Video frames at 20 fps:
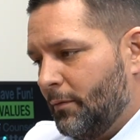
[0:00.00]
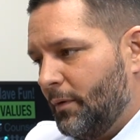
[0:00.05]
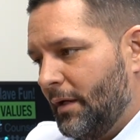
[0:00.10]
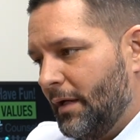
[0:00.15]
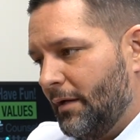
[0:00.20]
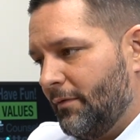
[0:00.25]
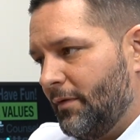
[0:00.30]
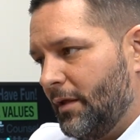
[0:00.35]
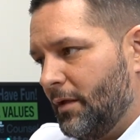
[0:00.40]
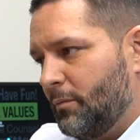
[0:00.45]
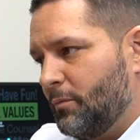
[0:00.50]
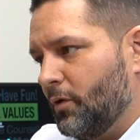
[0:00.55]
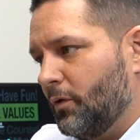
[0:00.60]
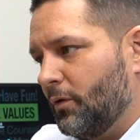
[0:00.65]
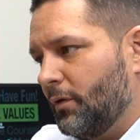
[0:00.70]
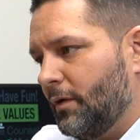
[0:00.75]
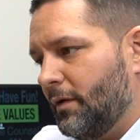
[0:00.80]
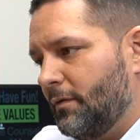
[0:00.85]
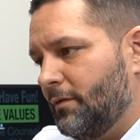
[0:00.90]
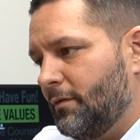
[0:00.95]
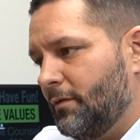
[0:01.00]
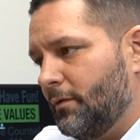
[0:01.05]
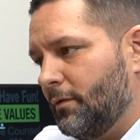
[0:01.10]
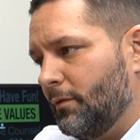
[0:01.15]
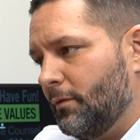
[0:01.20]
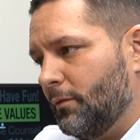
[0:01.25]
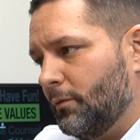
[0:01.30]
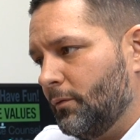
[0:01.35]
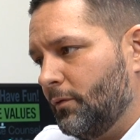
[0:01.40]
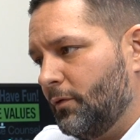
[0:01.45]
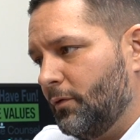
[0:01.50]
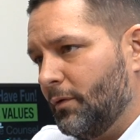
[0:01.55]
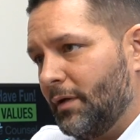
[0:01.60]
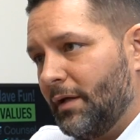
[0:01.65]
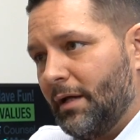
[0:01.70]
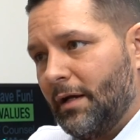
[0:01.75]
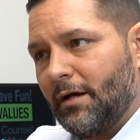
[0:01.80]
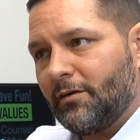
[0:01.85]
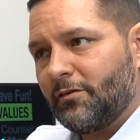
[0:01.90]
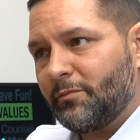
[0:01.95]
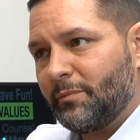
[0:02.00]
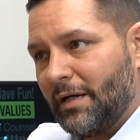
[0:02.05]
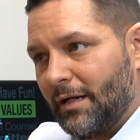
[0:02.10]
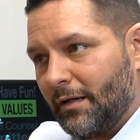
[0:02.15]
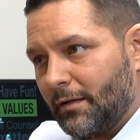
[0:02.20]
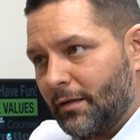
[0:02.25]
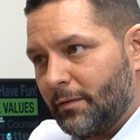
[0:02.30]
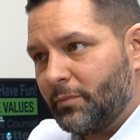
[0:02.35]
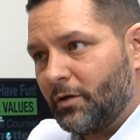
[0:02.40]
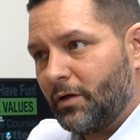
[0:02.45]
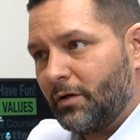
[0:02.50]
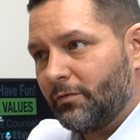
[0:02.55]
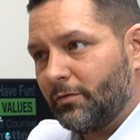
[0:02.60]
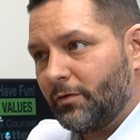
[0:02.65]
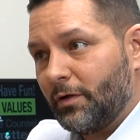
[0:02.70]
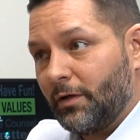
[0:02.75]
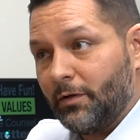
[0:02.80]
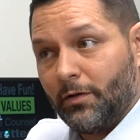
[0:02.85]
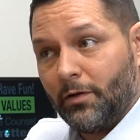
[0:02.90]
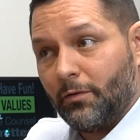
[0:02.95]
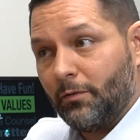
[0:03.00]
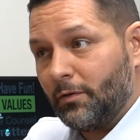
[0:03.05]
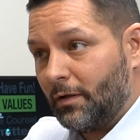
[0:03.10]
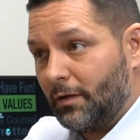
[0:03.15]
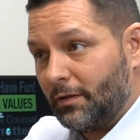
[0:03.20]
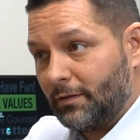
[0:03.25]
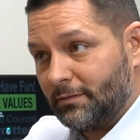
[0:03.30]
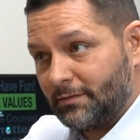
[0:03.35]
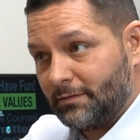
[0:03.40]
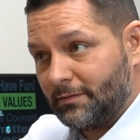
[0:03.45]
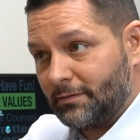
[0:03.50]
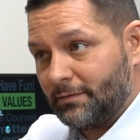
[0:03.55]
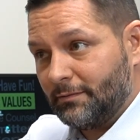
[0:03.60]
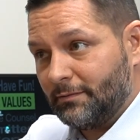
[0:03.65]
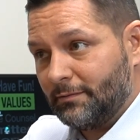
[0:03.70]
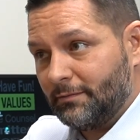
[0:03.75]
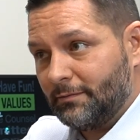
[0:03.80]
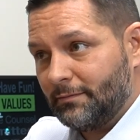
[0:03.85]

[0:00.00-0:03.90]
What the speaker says: We have the ability to do a cash backup offer at no cost